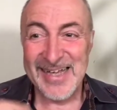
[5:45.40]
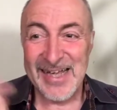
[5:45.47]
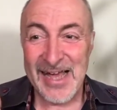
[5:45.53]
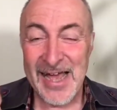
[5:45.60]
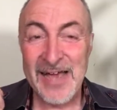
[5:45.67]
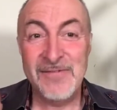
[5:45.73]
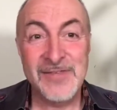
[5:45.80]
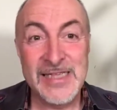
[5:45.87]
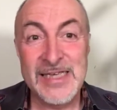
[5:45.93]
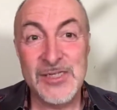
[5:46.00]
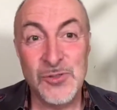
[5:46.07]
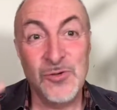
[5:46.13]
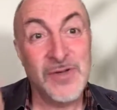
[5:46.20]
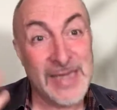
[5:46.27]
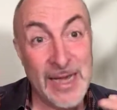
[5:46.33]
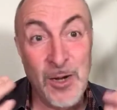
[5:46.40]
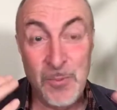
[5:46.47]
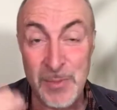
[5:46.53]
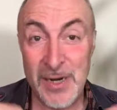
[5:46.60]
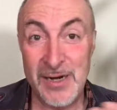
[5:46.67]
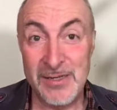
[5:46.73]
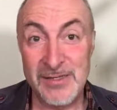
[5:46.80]
have these sort of cow
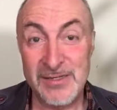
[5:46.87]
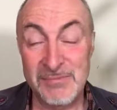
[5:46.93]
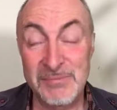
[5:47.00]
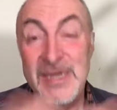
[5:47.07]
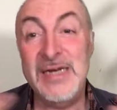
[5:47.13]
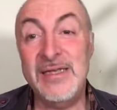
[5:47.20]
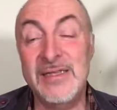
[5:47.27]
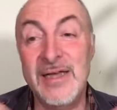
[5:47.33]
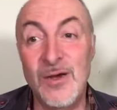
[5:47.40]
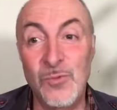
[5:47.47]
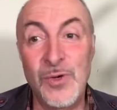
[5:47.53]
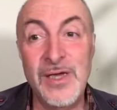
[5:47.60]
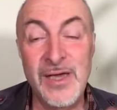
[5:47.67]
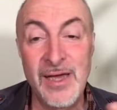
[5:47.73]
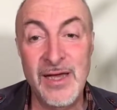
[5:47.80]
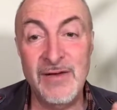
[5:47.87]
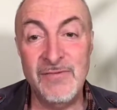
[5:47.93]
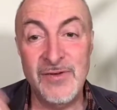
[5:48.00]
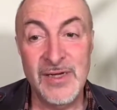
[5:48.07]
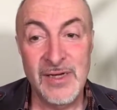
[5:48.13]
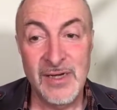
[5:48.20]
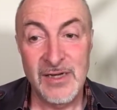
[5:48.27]
paths, meaning that we have
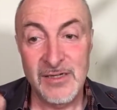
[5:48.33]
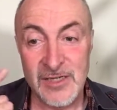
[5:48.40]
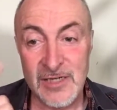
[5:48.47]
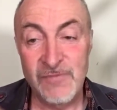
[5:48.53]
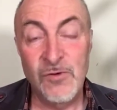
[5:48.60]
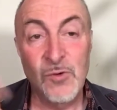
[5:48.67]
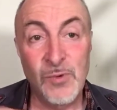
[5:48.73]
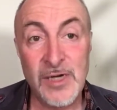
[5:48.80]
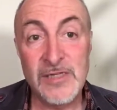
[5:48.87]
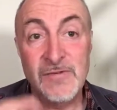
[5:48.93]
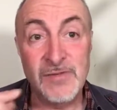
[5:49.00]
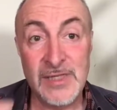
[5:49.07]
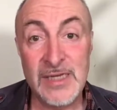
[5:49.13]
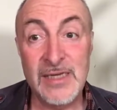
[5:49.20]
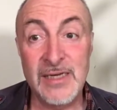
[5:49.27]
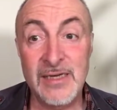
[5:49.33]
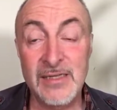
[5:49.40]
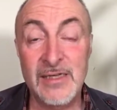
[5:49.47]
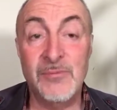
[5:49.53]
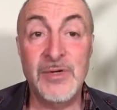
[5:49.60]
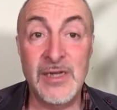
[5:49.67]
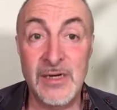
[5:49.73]
default ways of thinking
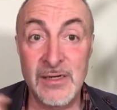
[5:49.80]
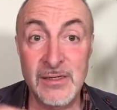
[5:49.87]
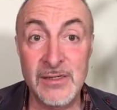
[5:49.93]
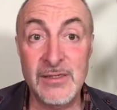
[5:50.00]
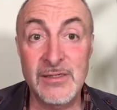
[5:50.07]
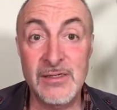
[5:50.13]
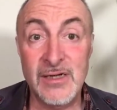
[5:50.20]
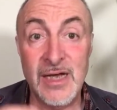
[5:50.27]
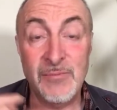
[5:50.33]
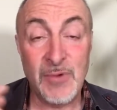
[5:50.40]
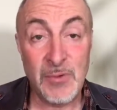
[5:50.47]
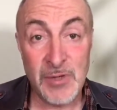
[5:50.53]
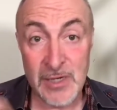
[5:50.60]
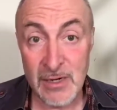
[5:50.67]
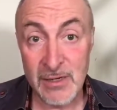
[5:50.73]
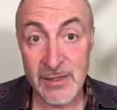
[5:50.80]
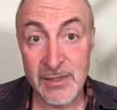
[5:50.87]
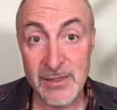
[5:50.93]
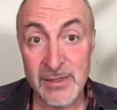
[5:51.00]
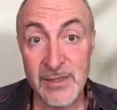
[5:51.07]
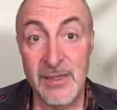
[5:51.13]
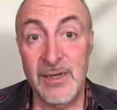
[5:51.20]
that we learned when we were
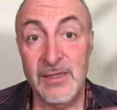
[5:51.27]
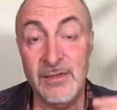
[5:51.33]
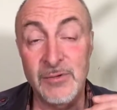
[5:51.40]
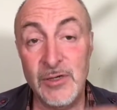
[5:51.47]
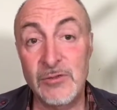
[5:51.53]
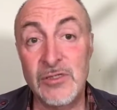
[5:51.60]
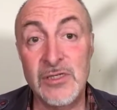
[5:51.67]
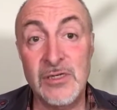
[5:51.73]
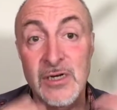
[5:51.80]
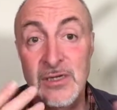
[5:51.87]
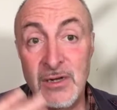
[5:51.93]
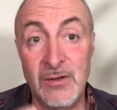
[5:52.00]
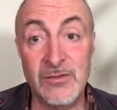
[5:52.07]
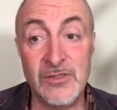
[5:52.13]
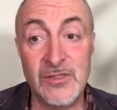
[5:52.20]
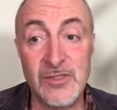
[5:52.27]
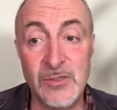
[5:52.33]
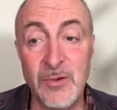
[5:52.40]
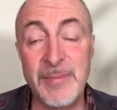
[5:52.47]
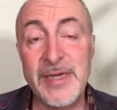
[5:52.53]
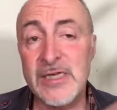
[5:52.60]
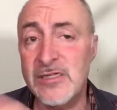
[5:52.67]
younger that we use as an adult. So
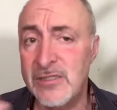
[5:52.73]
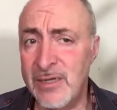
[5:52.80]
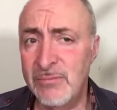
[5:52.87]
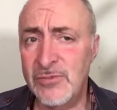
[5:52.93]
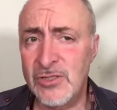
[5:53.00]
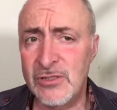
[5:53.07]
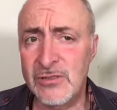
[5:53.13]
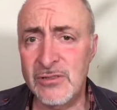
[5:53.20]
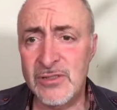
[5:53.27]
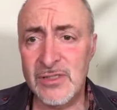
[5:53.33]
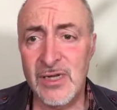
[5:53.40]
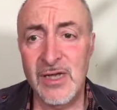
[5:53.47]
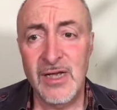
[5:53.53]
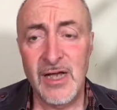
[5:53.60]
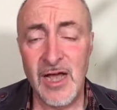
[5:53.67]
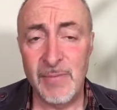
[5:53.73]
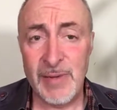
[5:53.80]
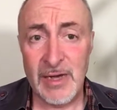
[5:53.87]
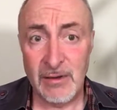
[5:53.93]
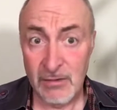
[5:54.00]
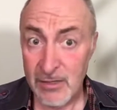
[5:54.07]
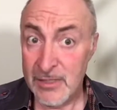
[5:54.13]
we make assumptions
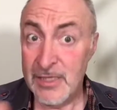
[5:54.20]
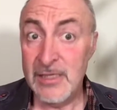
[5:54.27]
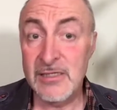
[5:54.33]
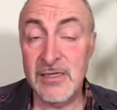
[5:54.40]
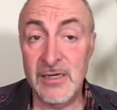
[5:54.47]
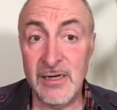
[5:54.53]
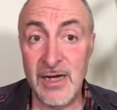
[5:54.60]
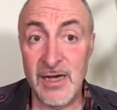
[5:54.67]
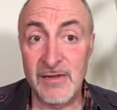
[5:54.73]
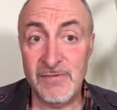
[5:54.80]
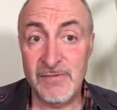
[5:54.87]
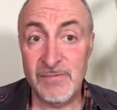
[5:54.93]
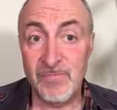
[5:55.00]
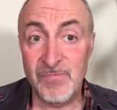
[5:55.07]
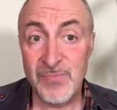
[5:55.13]
about a lot of things in life